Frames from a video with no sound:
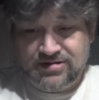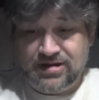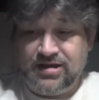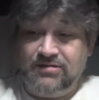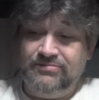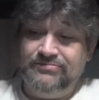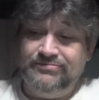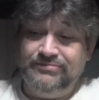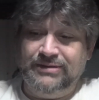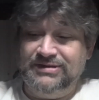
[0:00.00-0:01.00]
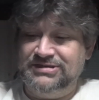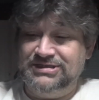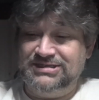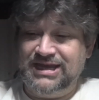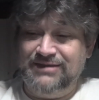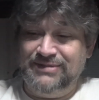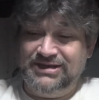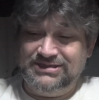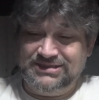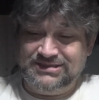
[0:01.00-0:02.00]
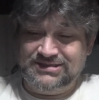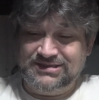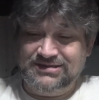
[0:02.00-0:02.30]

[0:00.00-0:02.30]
Oh, maybe it's just tight because it's